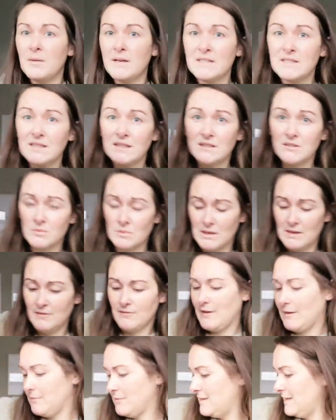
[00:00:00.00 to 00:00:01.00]
My sons would
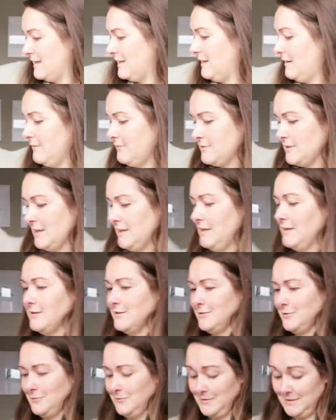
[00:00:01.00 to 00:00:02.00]
love them because they love
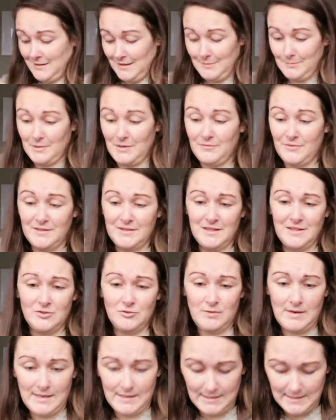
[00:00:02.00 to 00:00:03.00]
dinosaurs. I can't believe I said
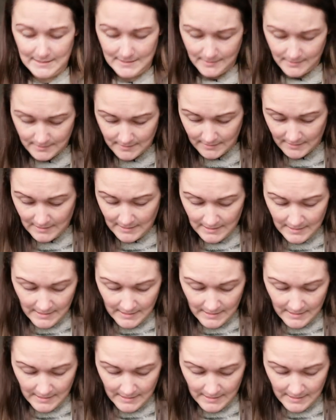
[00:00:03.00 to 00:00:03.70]
dragons.